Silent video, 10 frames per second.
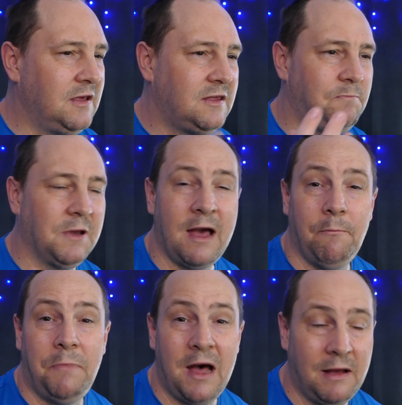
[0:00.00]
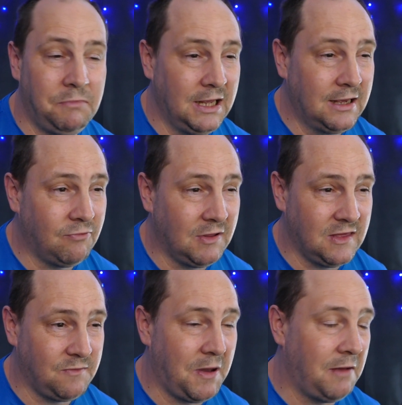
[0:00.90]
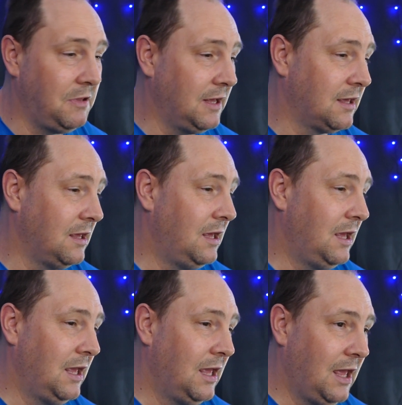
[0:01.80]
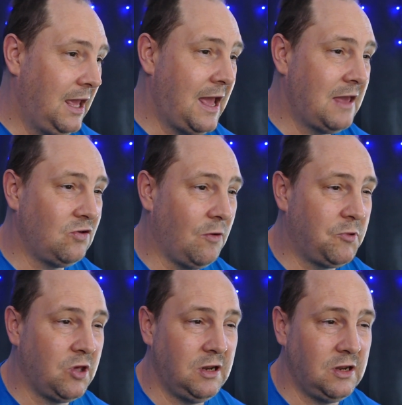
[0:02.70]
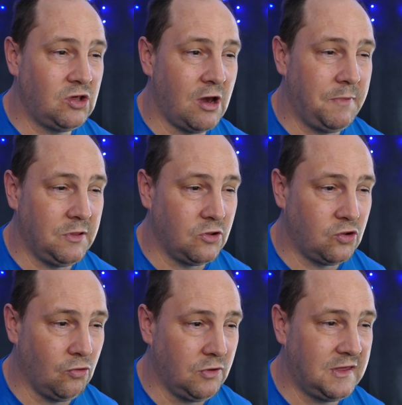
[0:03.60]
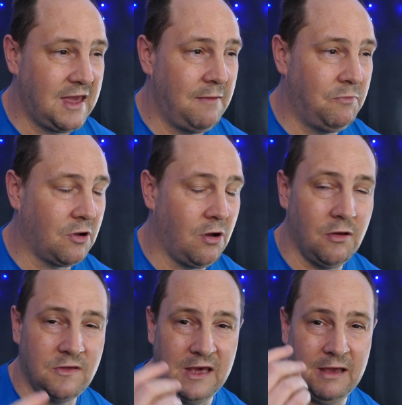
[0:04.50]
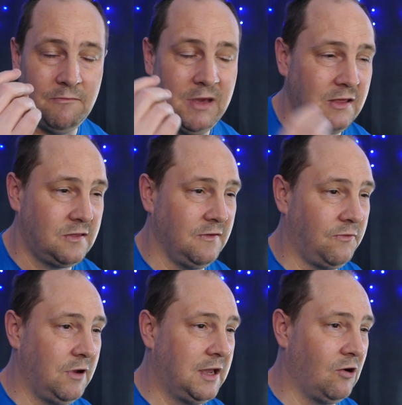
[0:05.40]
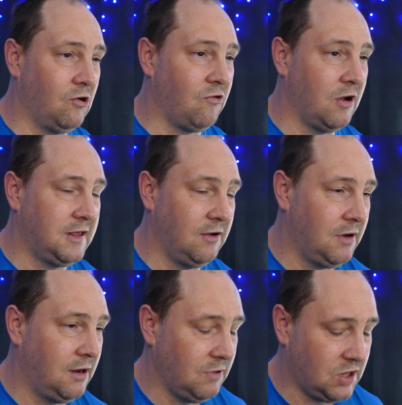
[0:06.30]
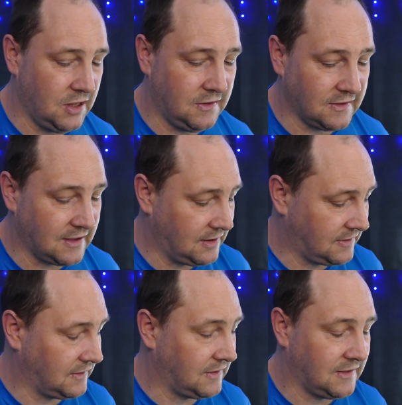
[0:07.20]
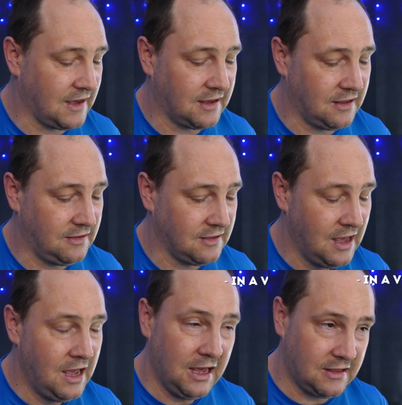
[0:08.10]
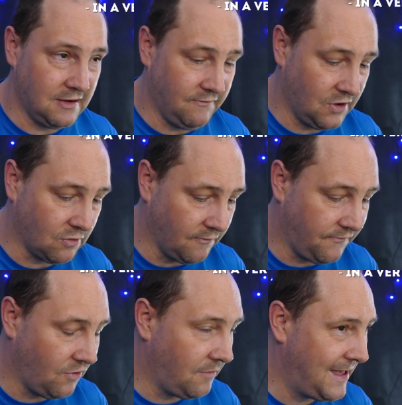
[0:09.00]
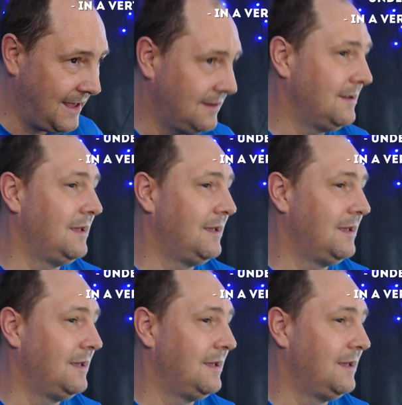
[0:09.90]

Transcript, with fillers: it's become public, once it's public, it has the opportunity to show up in the shorts tab because it meets the three criteria, which is it's under sixty seconds, it's in a vertical format,